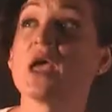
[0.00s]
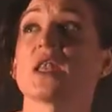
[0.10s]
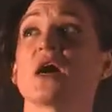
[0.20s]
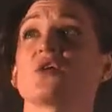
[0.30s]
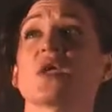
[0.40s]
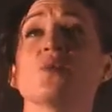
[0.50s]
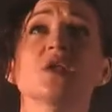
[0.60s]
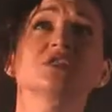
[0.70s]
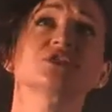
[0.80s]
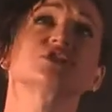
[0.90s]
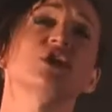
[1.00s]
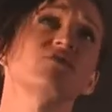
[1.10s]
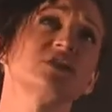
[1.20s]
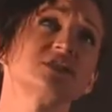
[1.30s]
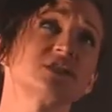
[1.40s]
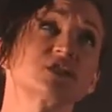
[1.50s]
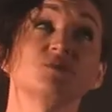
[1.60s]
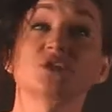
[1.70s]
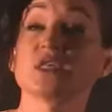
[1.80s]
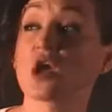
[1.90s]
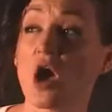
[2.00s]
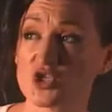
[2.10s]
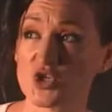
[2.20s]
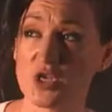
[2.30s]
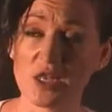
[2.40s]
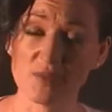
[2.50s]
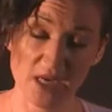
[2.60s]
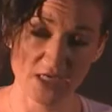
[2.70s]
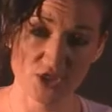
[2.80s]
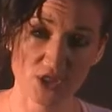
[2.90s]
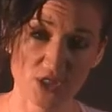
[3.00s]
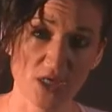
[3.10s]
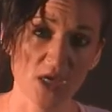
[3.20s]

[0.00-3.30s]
Now, they want us to solve the system using Gaussian elimination.